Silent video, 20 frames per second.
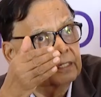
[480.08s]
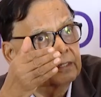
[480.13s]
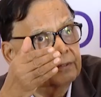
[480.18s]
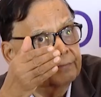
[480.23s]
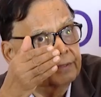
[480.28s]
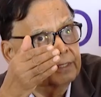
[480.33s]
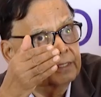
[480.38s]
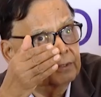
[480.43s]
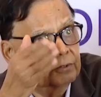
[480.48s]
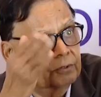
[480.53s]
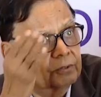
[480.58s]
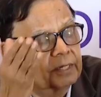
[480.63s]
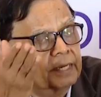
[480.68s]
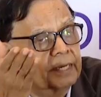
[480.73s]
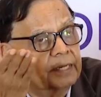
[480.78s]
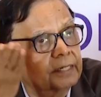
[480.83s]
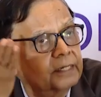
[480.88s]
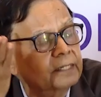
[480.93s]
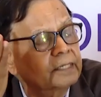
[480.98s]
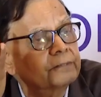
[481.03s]
government go
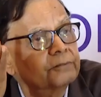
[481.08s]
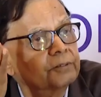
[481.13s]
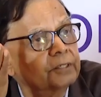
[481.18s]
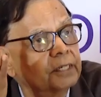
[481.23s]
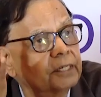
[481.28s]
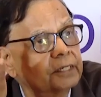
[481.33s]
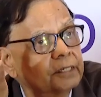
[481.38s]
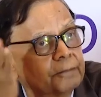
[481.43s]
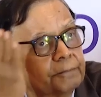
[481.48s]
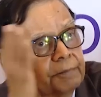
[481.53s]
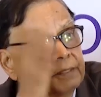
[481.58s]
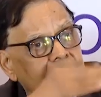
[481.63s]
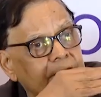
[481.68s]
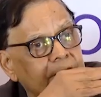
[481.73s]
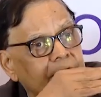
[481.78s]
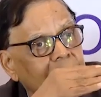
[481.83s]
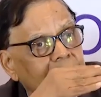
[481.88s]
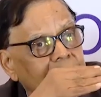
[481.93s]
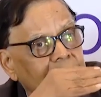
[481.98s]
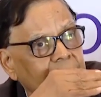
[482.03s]
directly
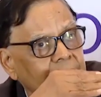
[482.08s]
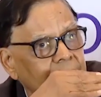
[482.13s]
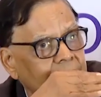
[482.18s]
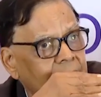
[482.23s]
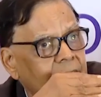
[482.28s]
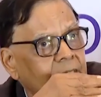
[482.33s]
100% to the